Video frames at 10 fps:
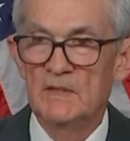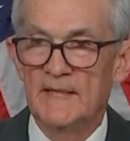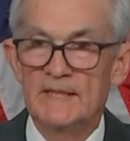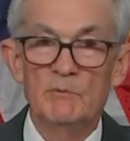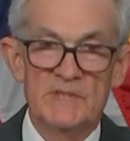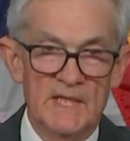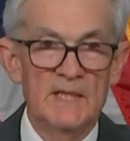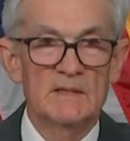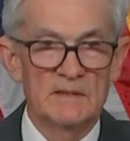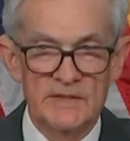And it would
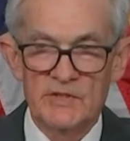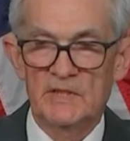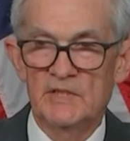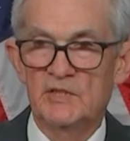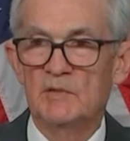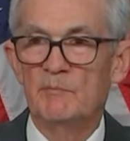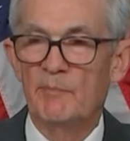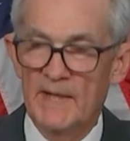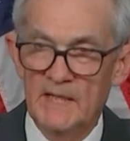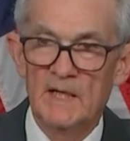take legislation
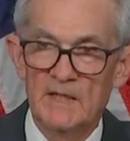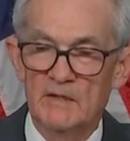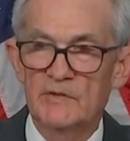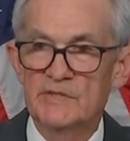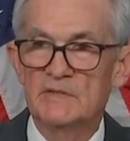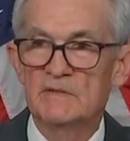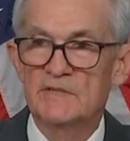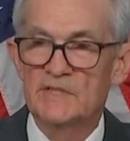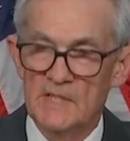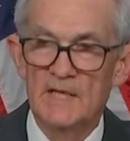by Congress
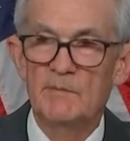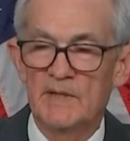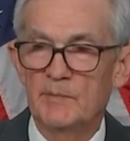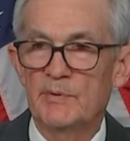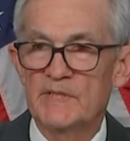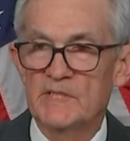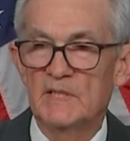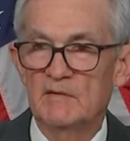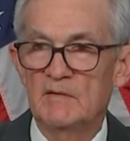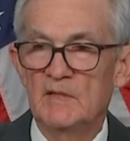signed by the president